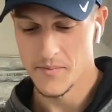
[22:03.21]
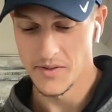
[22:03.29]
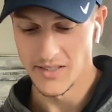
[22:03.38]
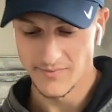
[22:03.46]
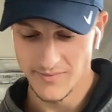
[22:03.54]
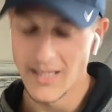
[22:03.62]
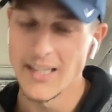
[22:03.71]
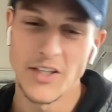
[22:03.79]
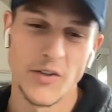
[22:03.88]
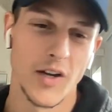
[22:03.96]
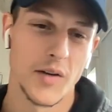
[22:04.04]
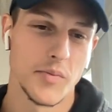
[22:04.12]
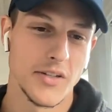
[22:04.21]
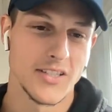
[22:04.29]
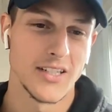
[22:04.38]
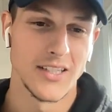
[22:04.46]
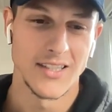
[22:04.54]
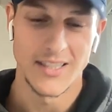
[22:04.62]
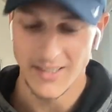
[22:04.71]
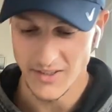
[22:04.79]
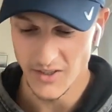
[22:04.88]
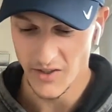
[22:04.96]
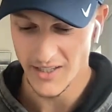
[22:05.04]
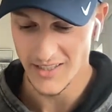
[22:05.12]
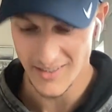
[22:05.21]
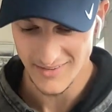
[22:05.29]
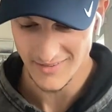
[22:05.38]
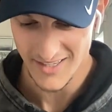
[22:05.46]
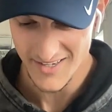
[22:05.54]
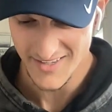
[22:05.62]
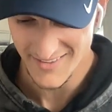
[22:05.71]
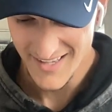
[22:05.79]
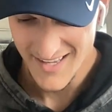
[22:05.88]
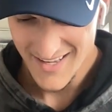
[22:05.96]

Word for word: but thank you, I appreciate that. You know, I I, I